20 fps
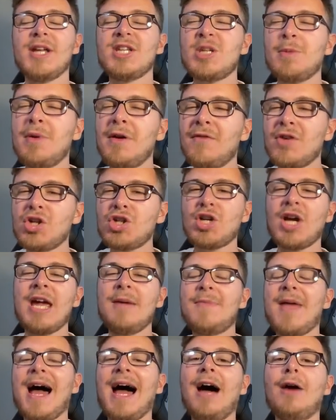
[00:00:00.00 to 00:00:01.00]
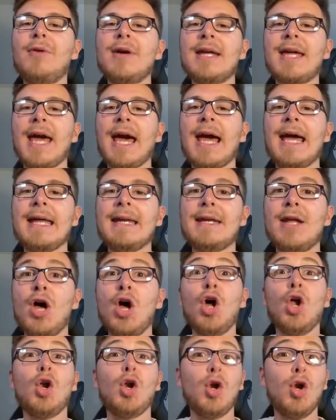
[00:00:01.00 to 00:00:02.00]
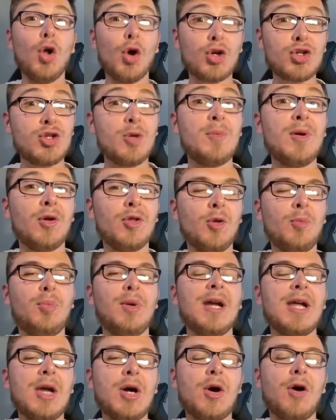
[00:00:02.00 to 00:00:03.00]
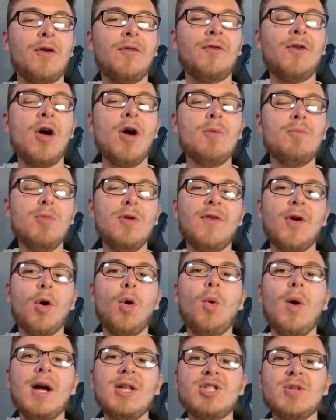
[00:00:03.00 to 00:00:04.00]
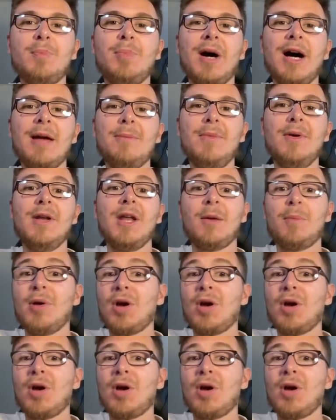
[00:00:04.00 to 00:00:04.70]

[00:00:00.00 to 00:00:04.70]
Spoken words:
It's a bit of a shame that Harry Kane looks to be on the brink of moving away to Bayern Munich,